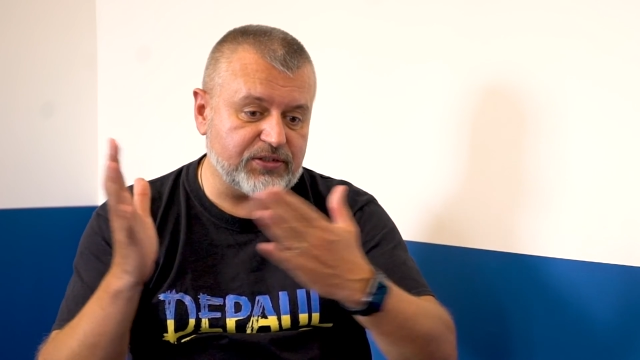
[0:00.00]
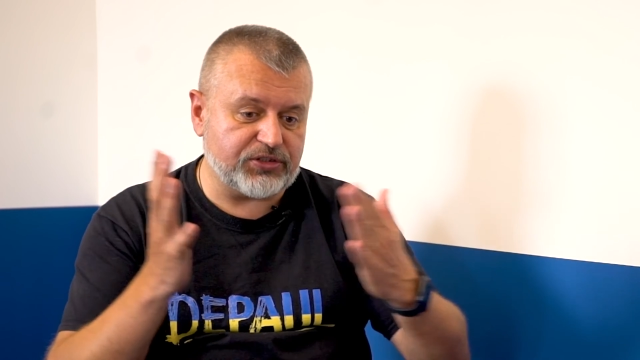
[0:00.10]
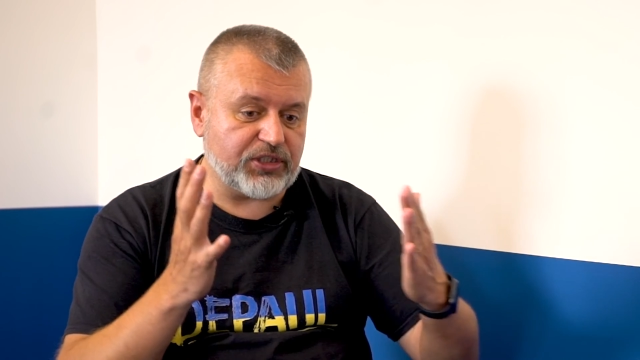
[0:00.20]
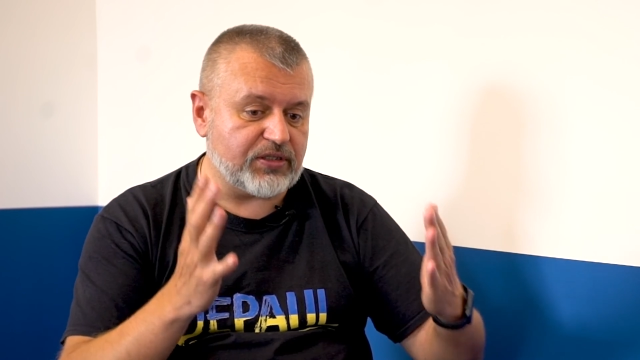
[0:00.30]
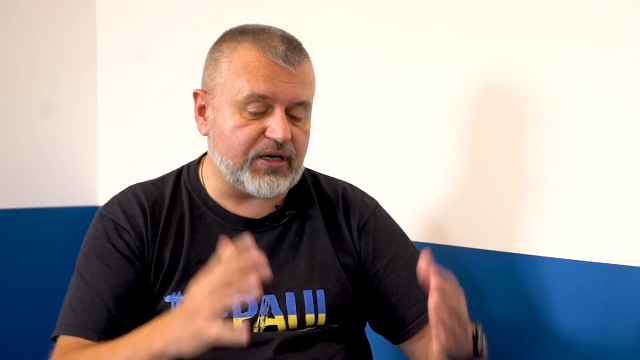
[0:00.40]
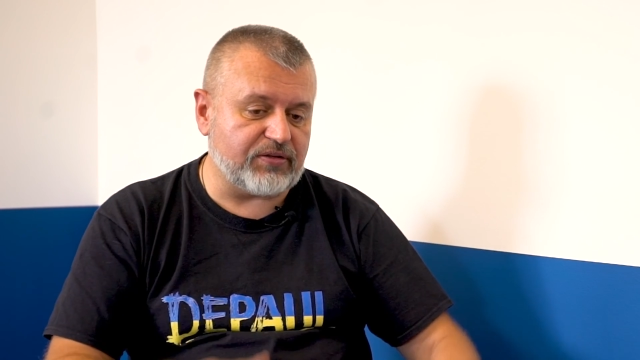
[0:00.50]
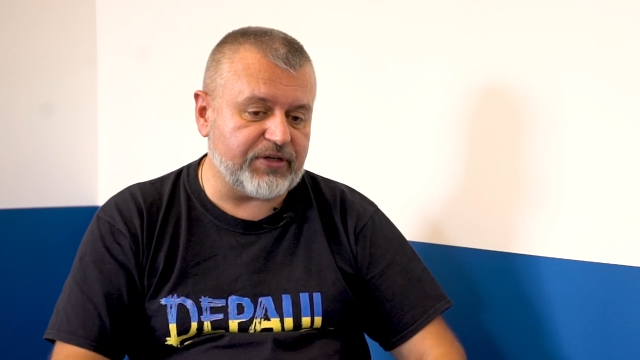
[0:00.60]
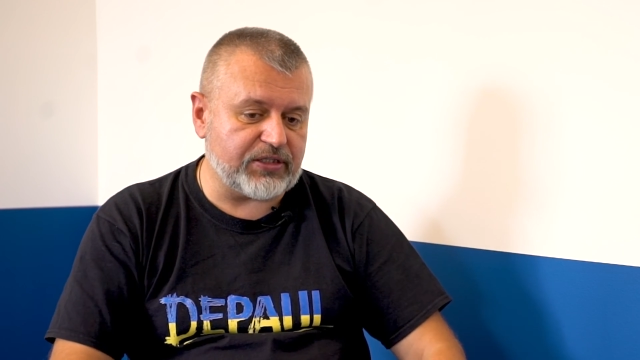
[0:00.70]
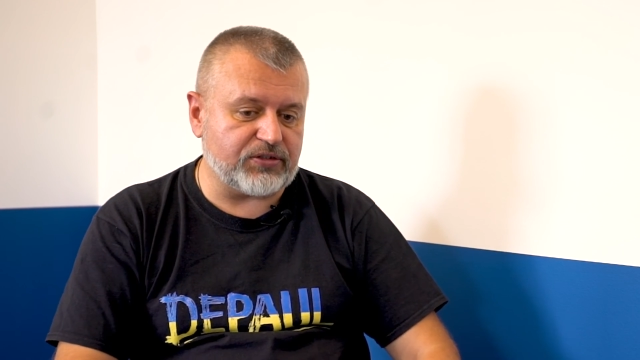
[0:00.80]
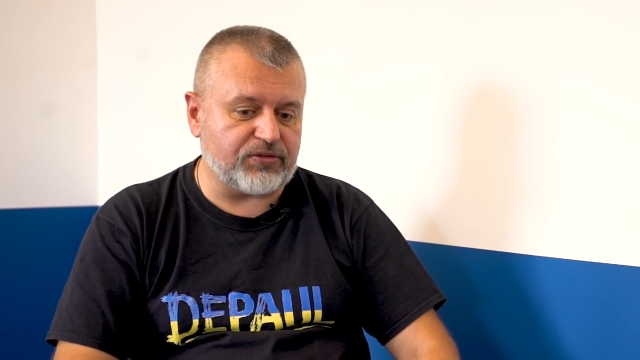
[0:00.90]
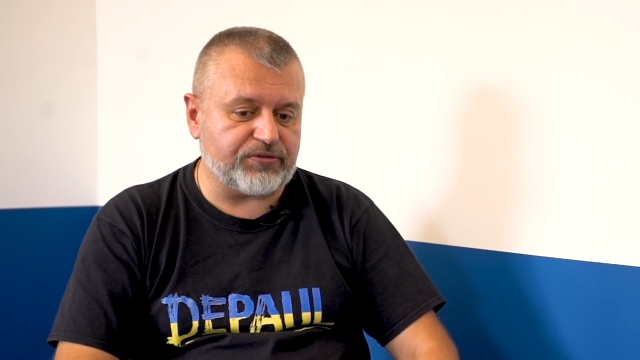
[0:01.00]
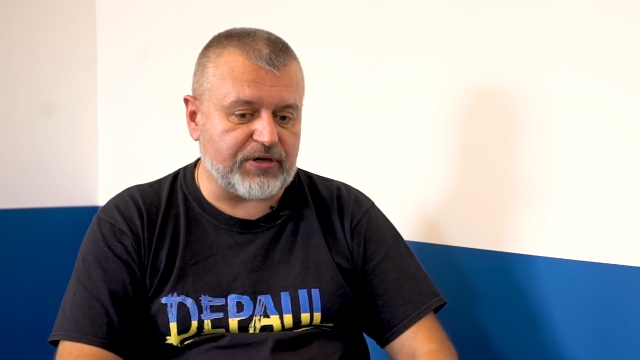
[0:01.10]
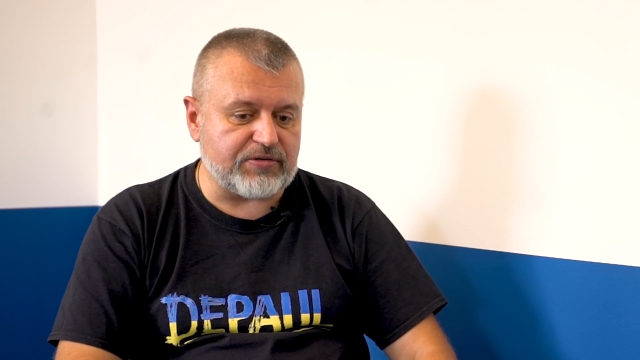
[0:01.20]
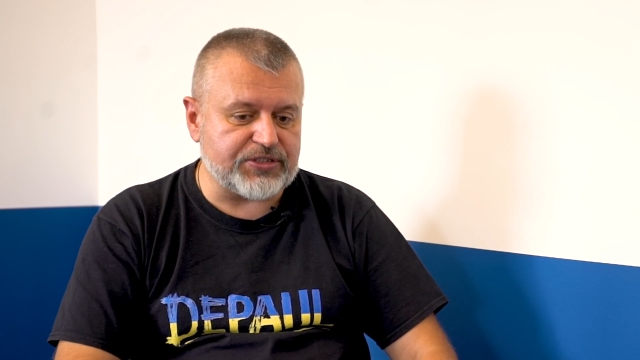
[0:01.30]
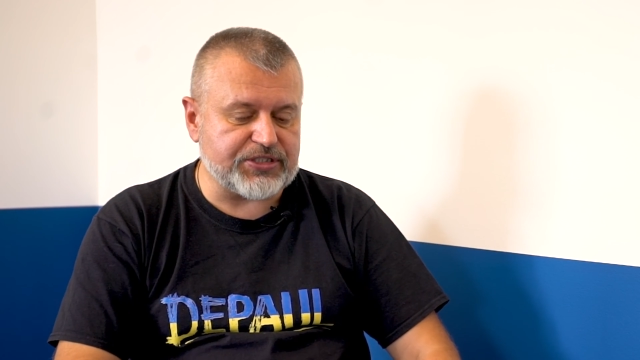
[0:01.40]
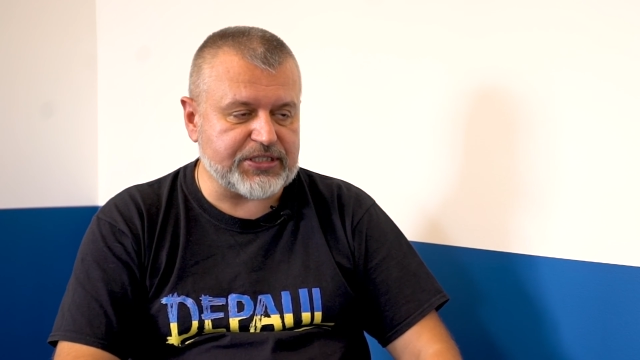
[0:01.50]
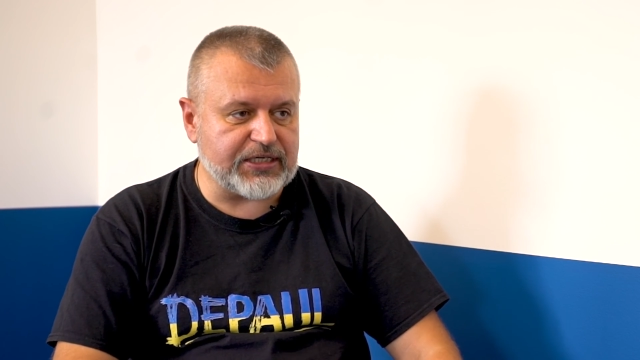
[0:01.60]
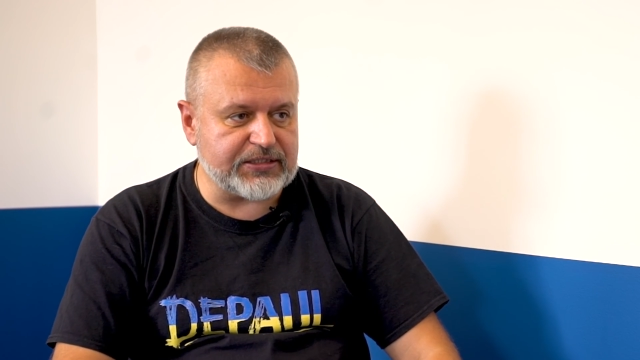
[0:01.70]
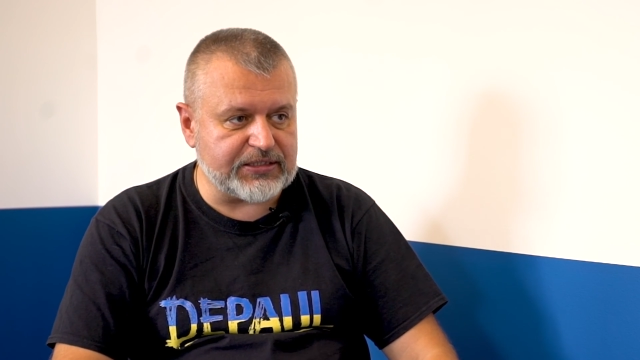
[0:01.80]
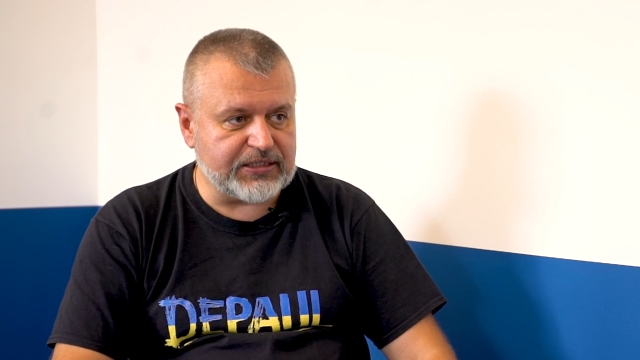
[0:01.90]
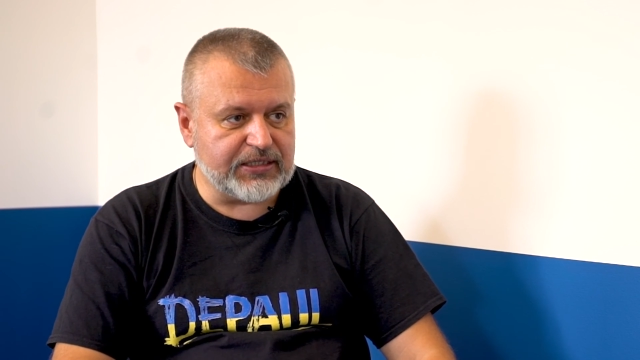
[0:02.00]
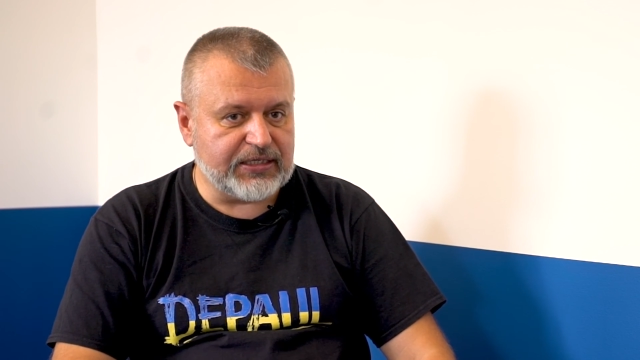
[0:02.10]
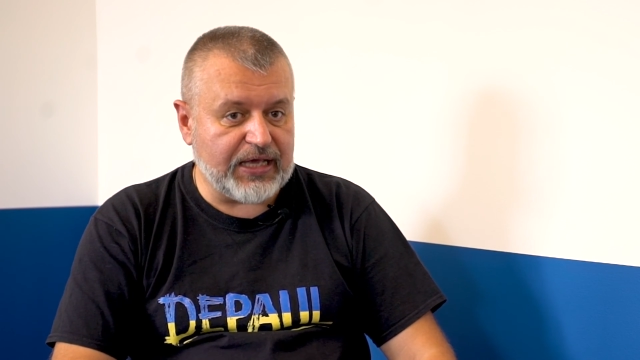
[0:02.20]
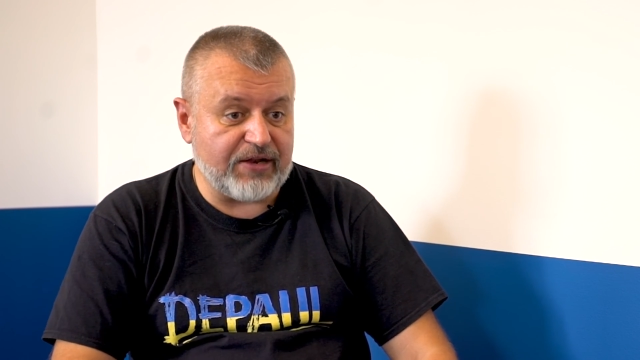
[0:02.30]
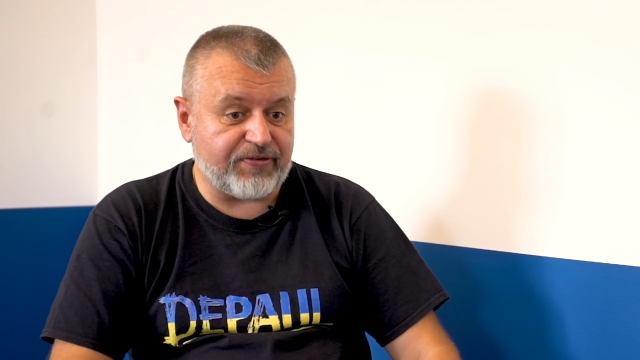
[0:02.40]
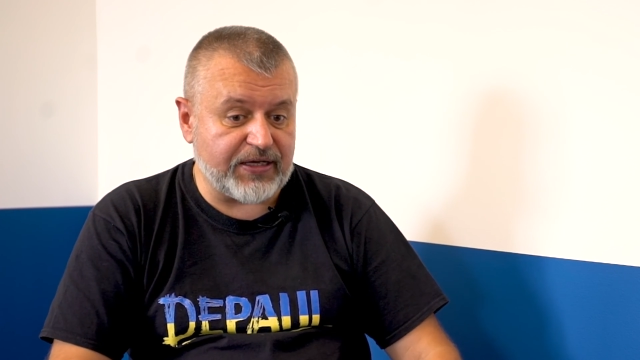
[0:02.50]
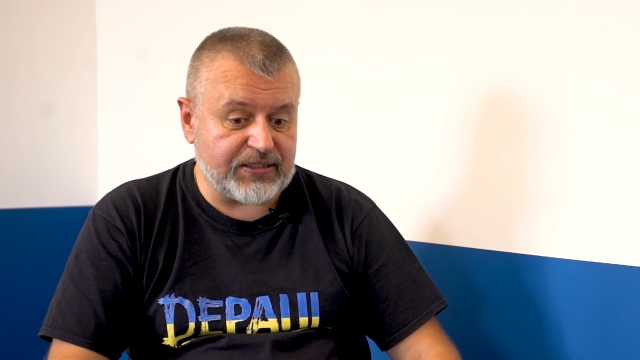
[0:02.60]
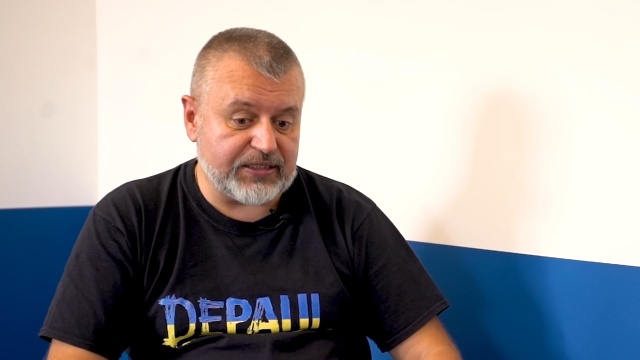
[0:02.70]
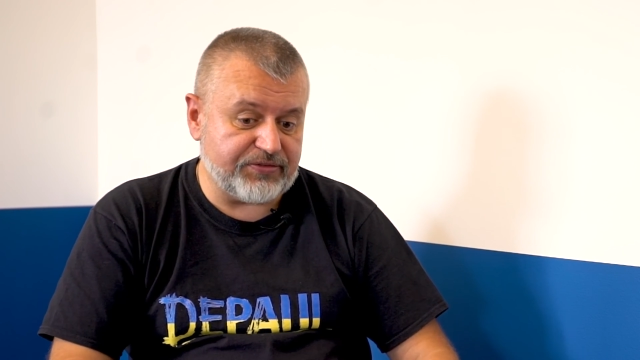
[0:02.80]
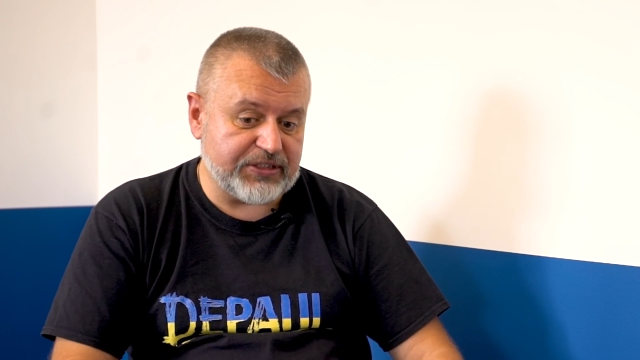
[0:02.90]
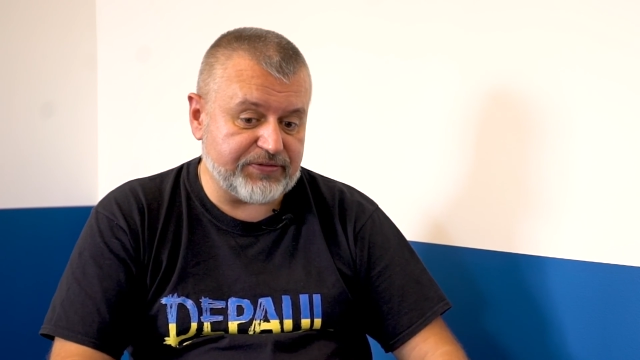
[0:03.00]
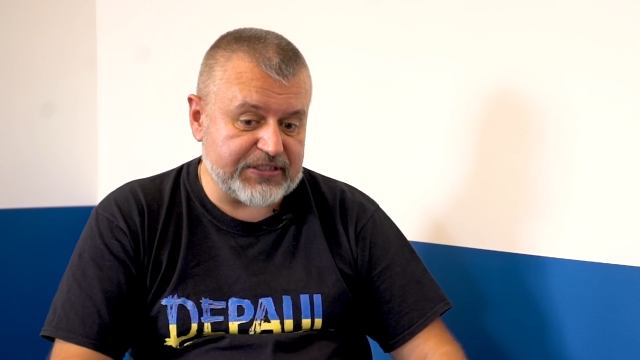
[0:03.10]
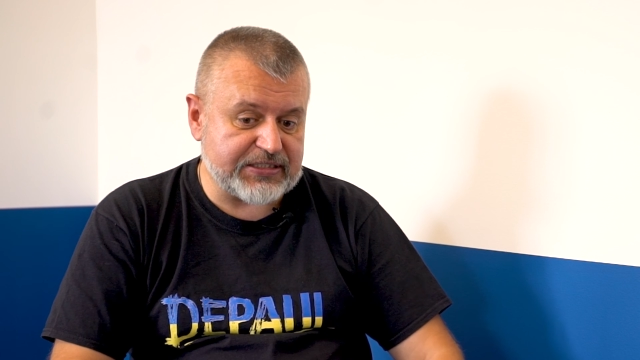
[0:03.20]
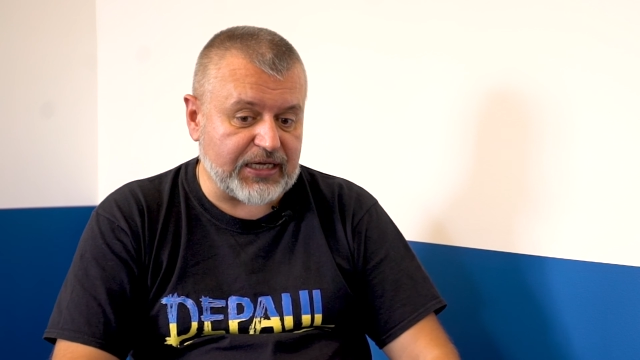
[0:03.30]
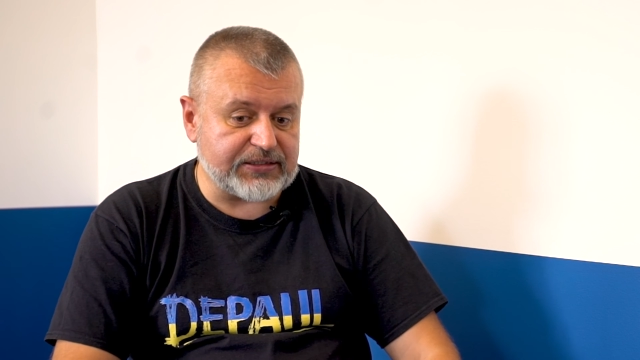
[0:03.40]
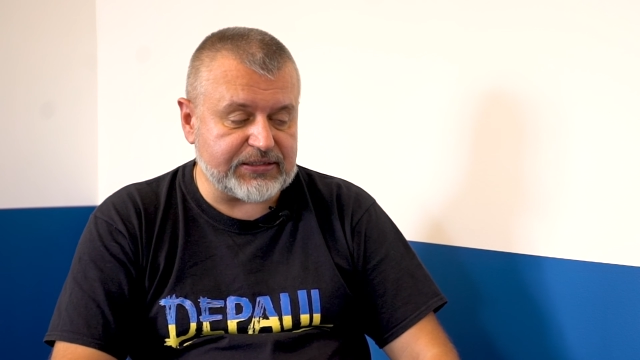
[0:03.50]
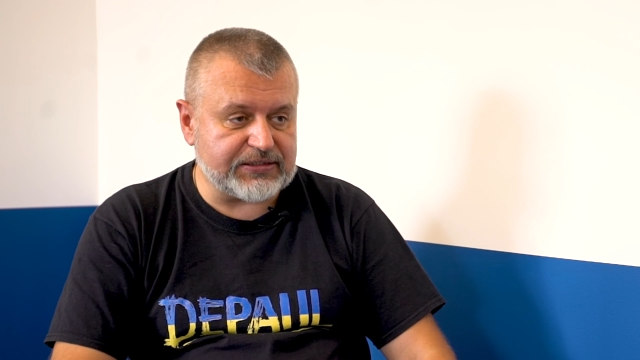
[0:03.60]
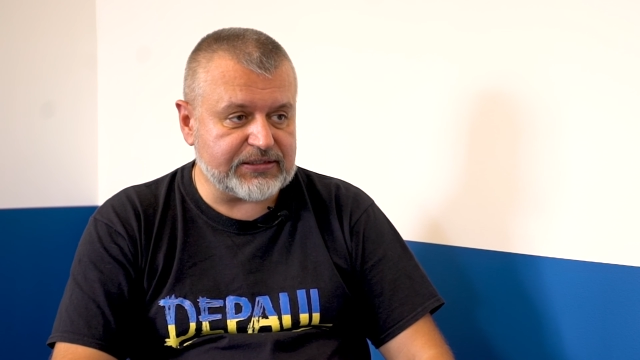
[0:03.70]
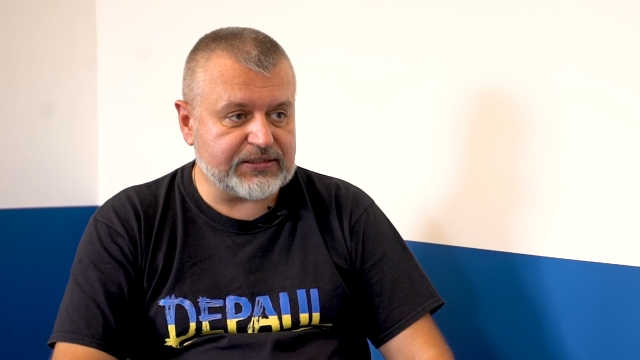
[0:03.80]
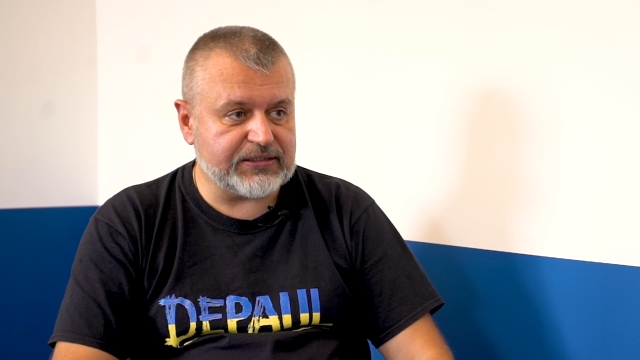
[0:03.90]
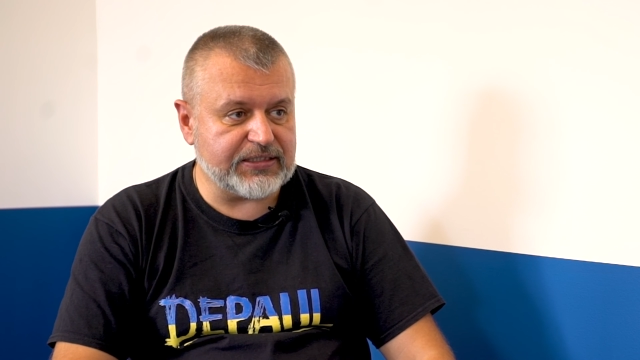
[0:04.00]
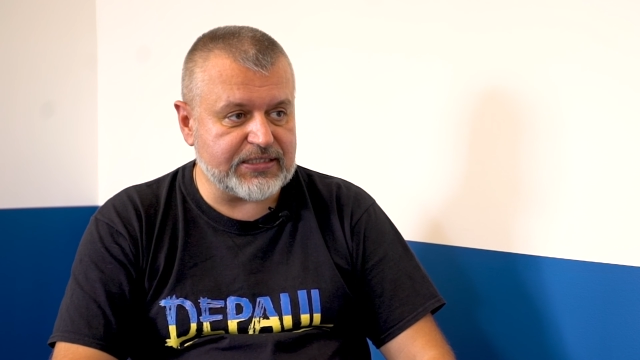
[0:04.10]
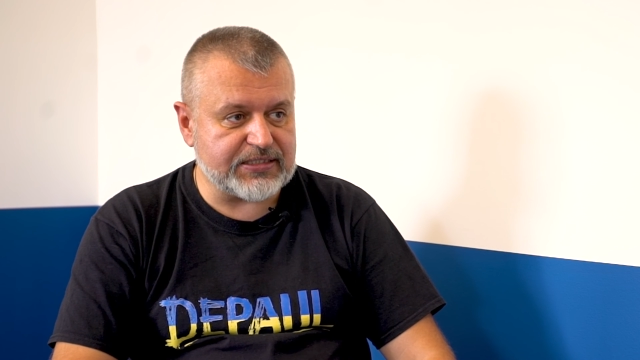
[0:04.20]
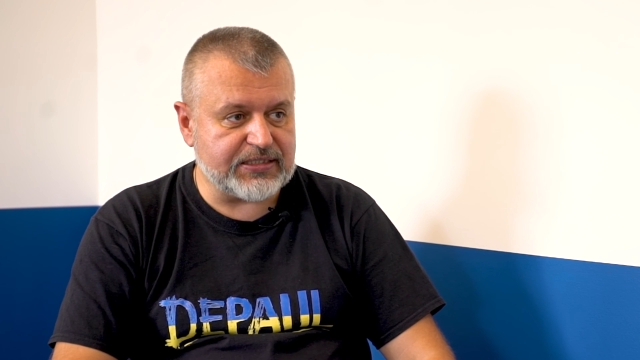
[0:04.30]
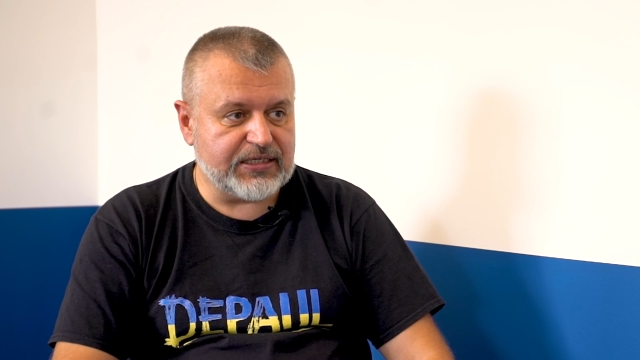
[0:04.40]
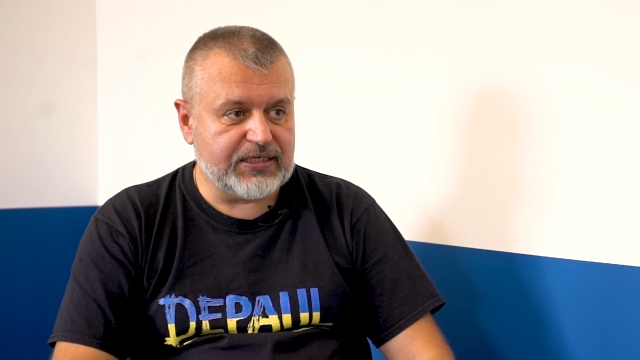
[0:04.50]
general vector of our society. And finally we started this.